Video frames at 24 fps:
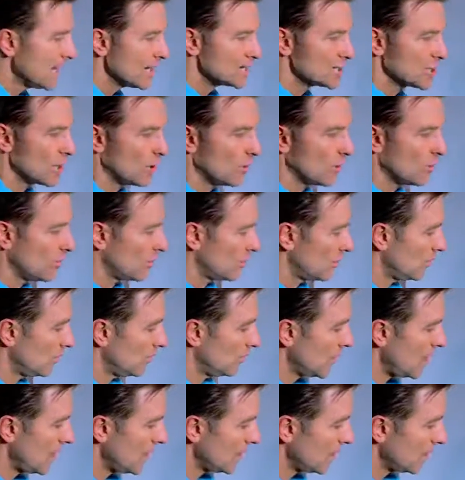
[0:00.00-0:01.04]
So,
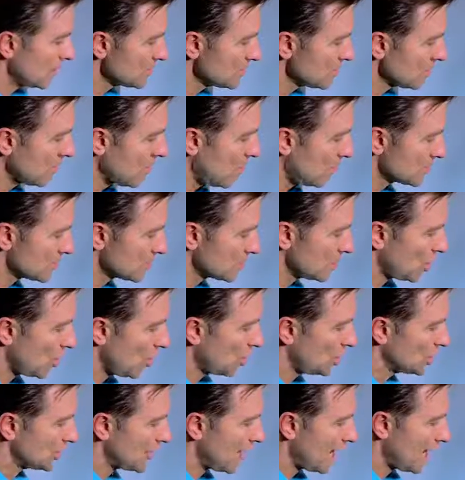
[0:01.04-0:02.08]
and it also causes
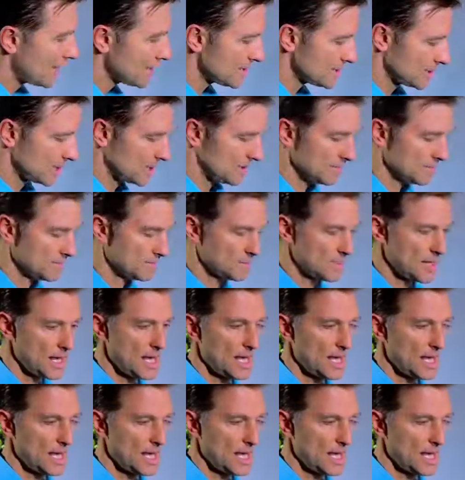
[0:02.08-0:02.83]
low potassium.